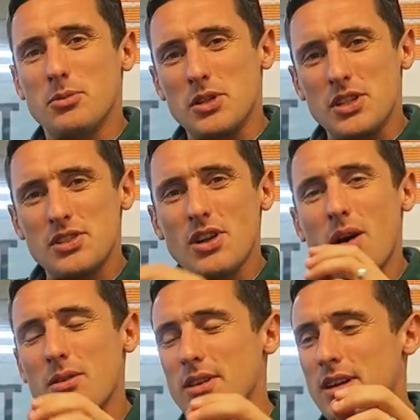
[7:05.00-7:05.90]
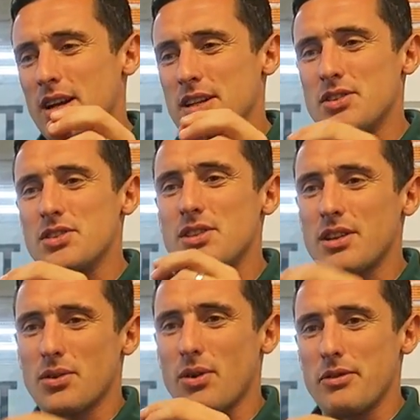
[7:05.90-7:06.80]
too much. It's just
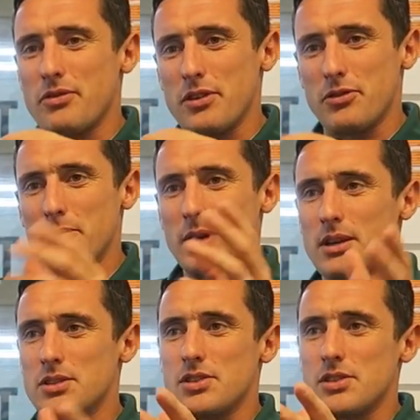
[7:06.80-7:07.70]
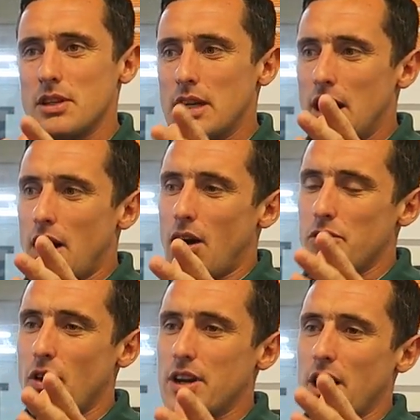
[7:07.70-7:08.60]
not the right fit for me. I
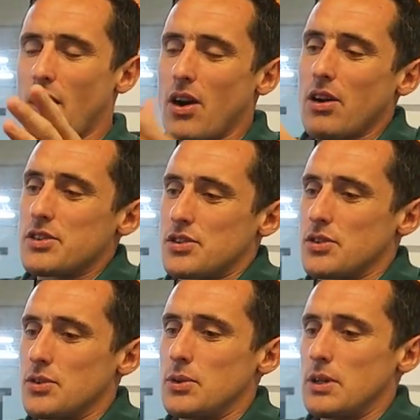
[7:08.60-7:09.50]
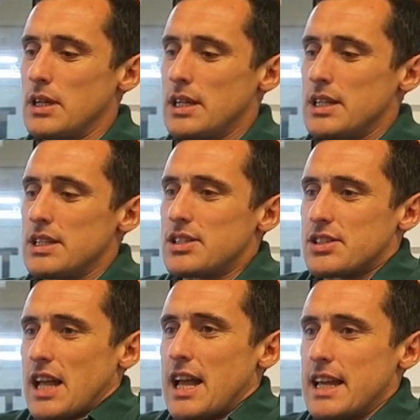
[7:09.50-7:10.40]
find it hard to
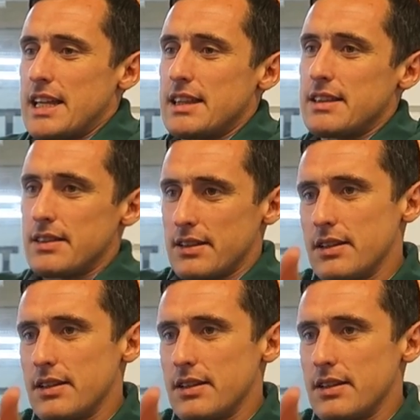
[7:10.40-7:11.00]
stay in